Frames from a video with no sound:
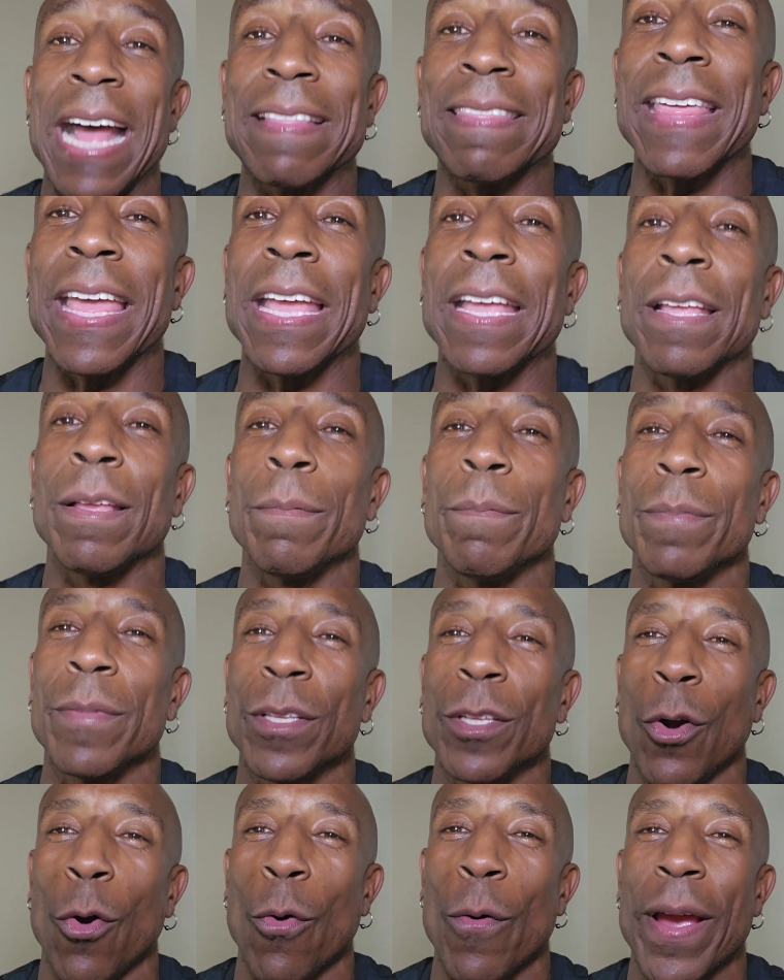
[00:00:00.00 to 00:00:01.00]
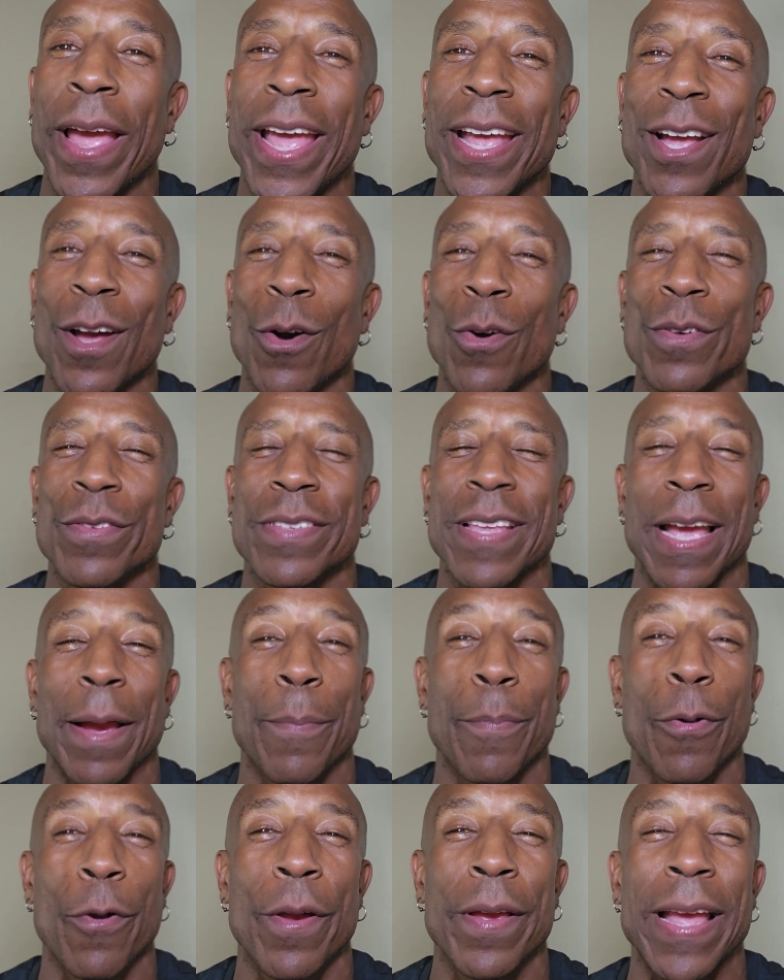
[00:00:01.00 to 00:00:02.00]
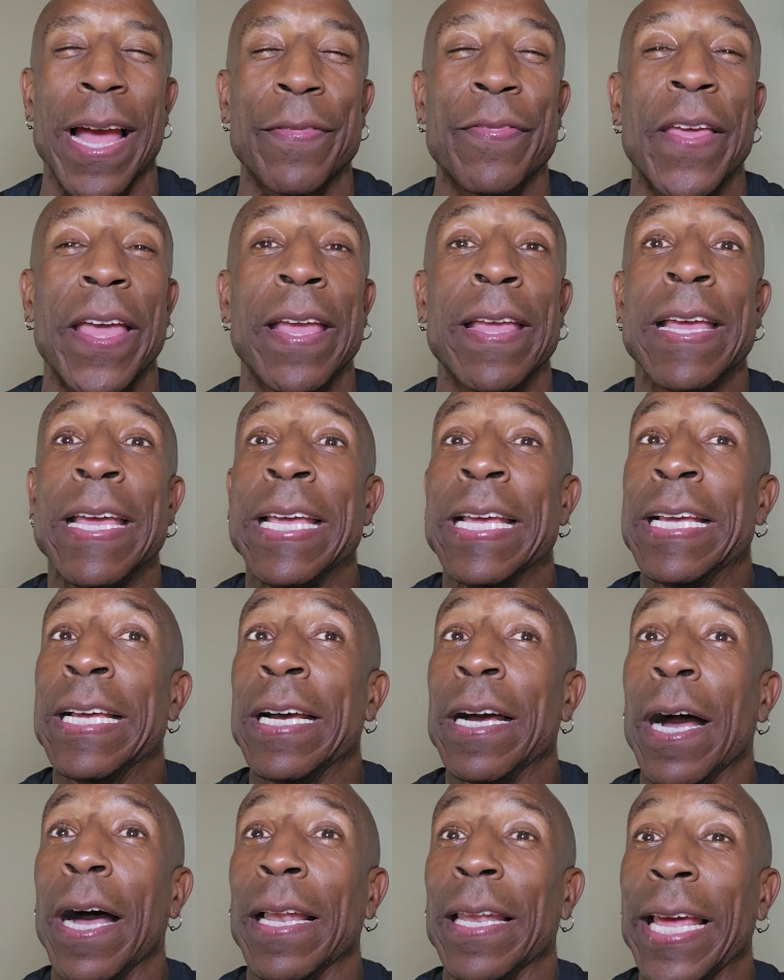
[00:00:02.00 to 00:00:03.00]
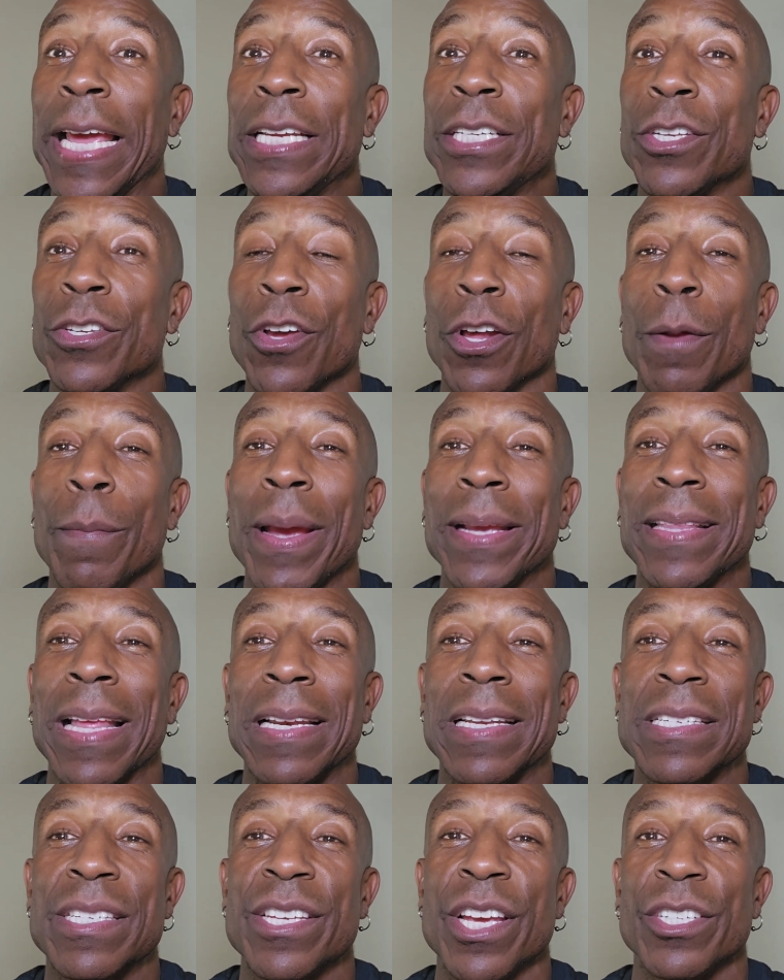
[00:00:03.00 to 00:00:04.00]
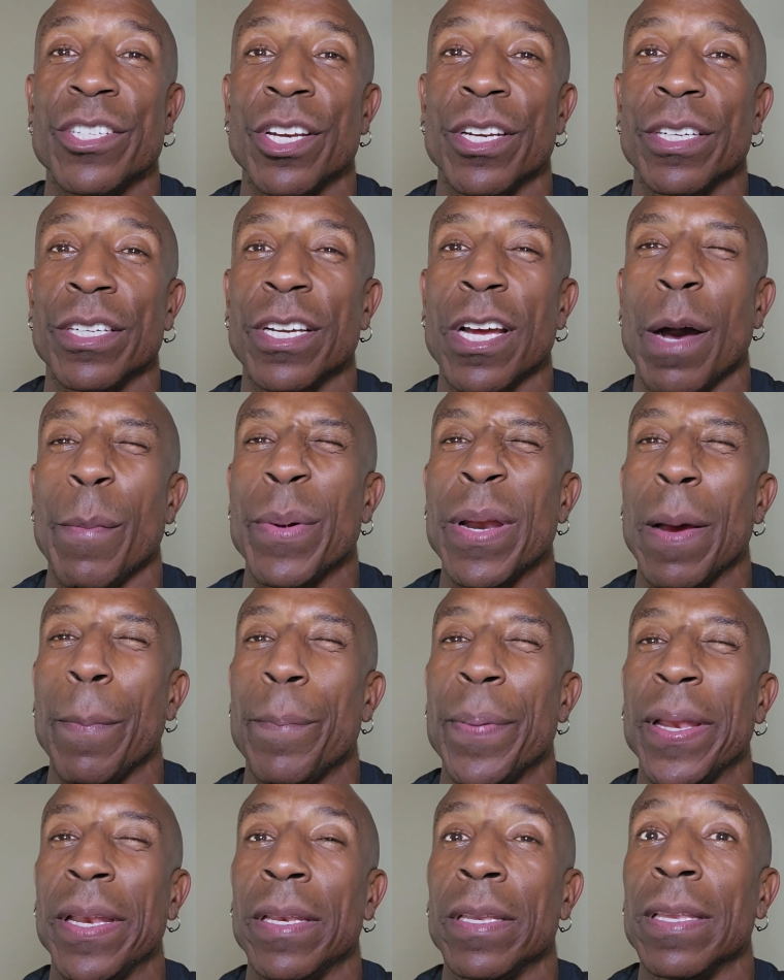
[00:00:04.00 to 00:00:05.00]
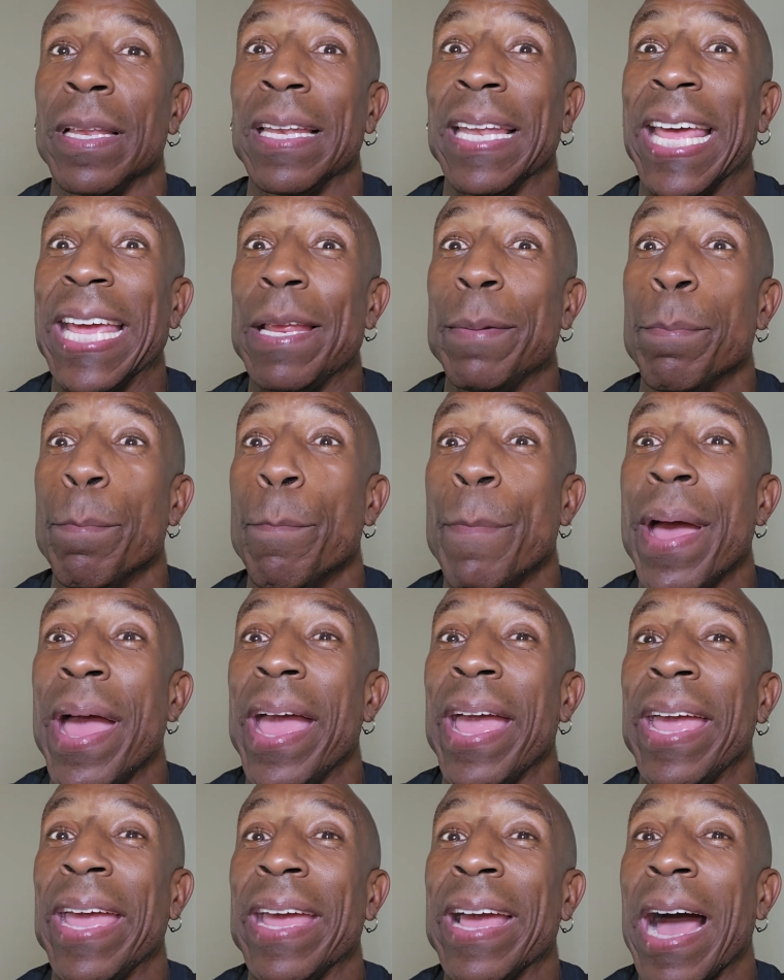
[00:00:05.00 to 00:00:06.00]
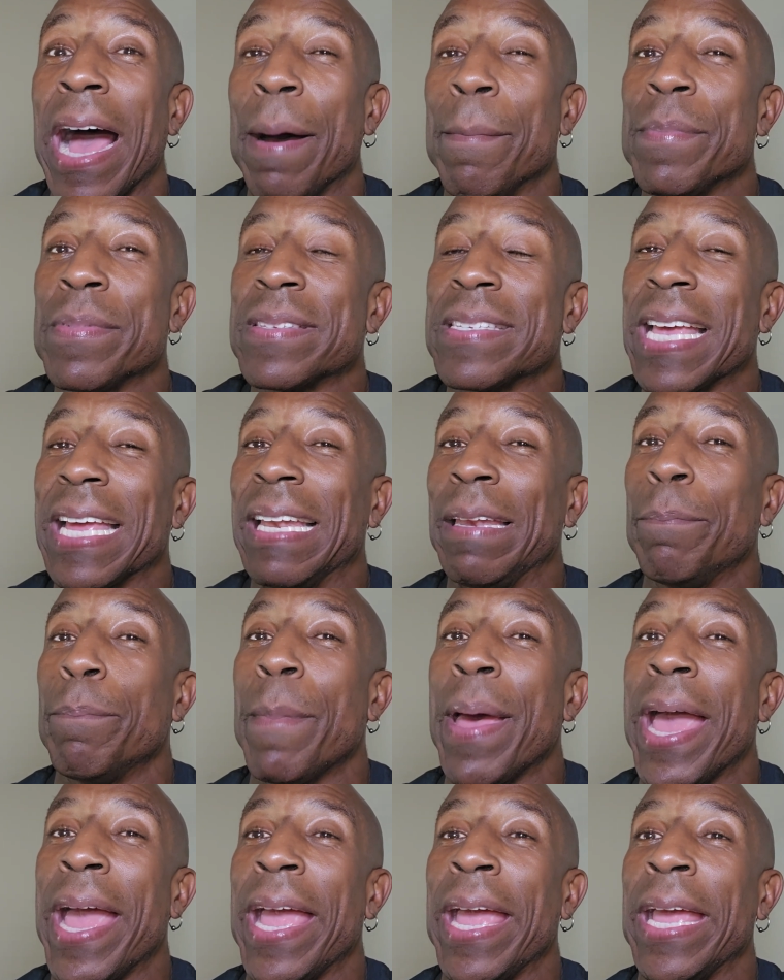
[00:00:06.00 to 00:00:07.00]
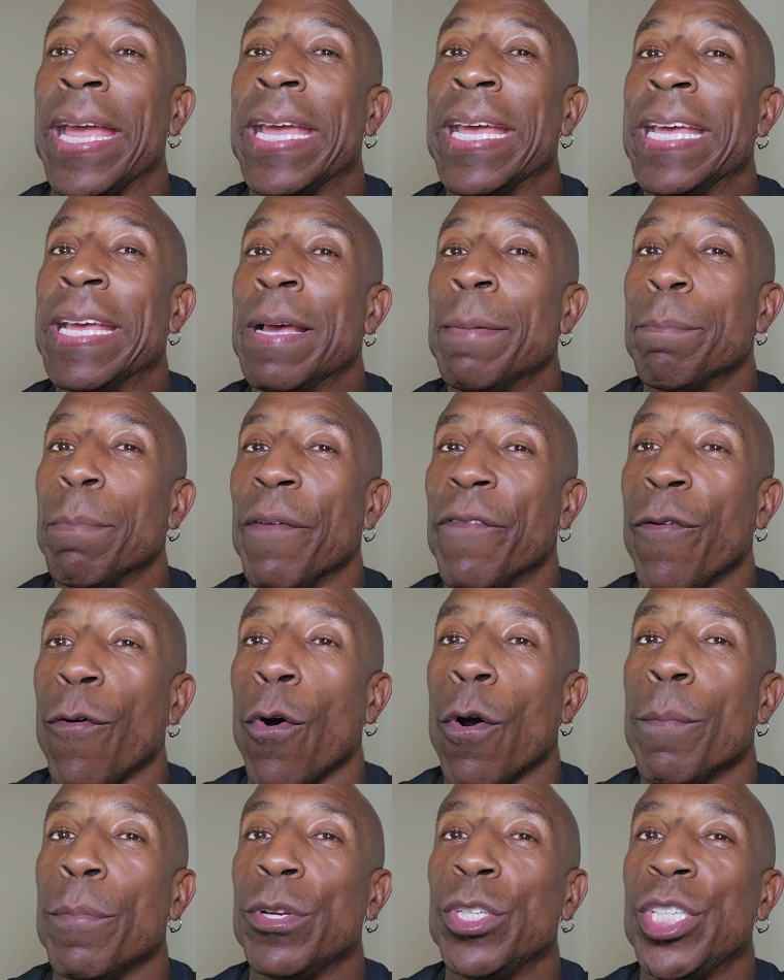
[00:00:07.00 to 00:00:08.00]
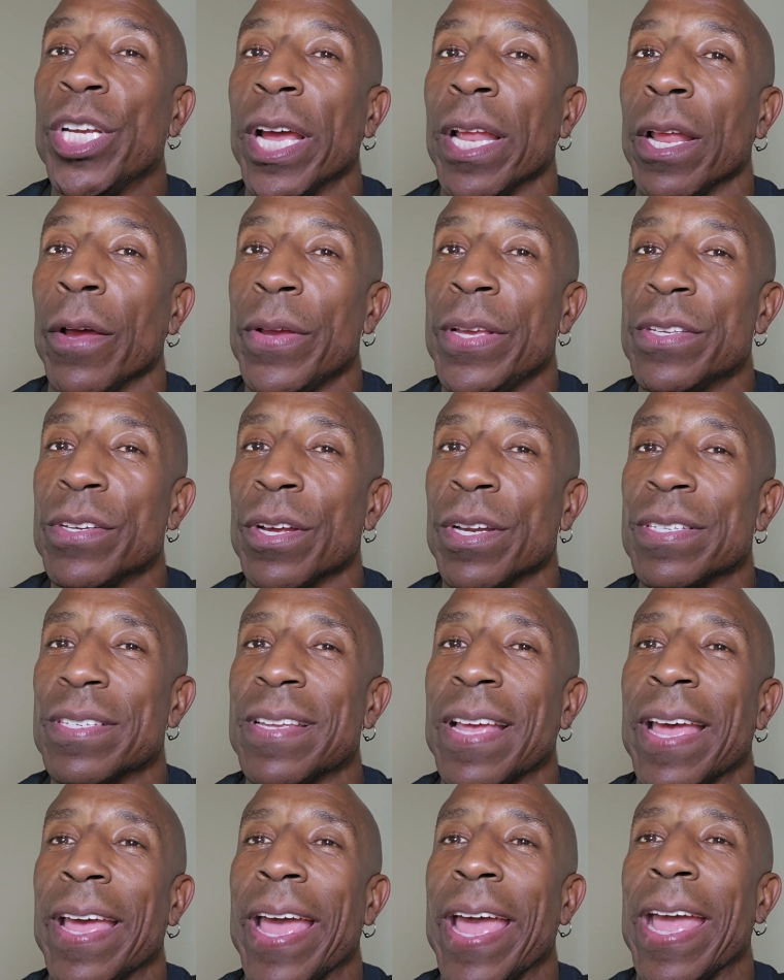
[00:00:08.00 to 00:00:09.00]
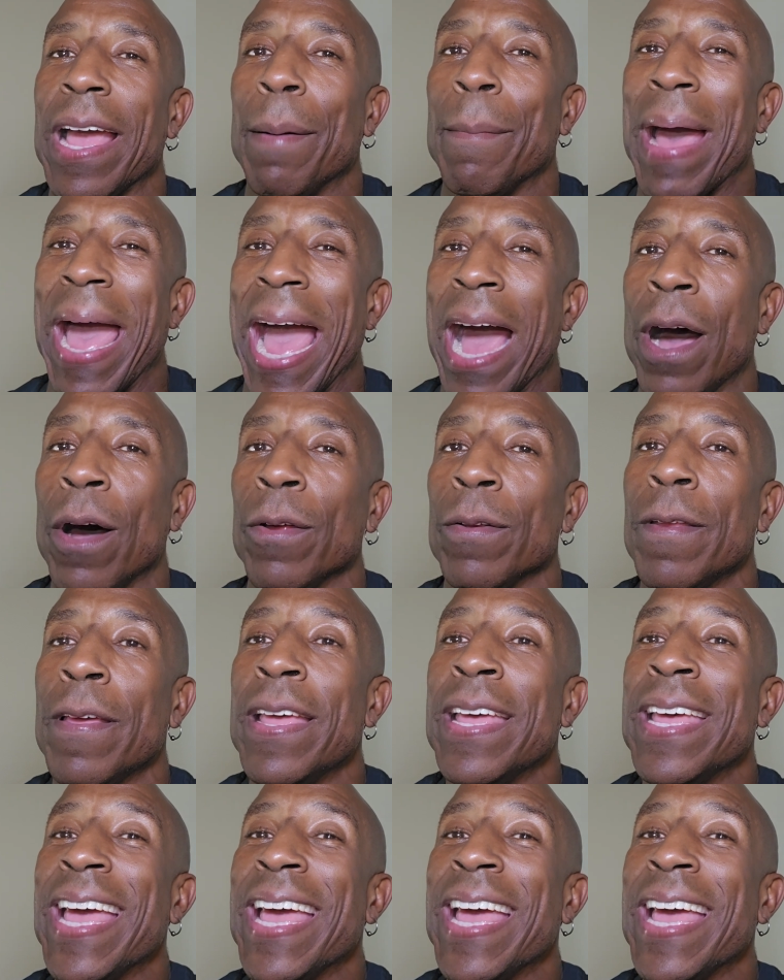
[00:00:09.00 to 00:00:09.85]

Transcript: I think Jorge goes to Aprilia. I think Alicia's going to make that decision coming up in late May. I'm going to say May. Before Mugello, he's going to say, hey, I'm out.